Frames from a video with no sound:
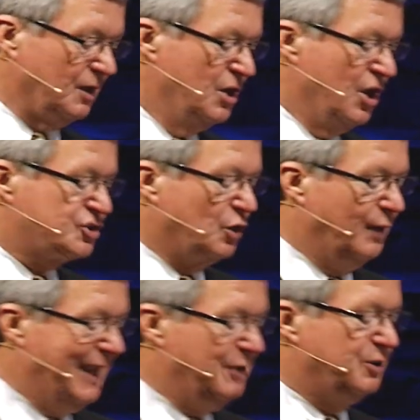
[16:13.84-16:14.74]
So
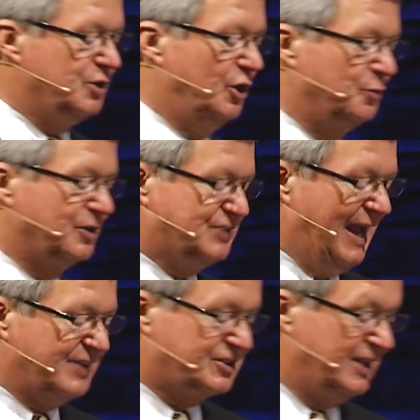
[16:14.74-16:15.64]
he who
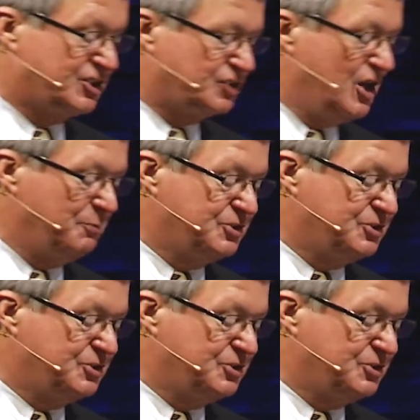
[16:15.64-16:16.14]
rejects this is not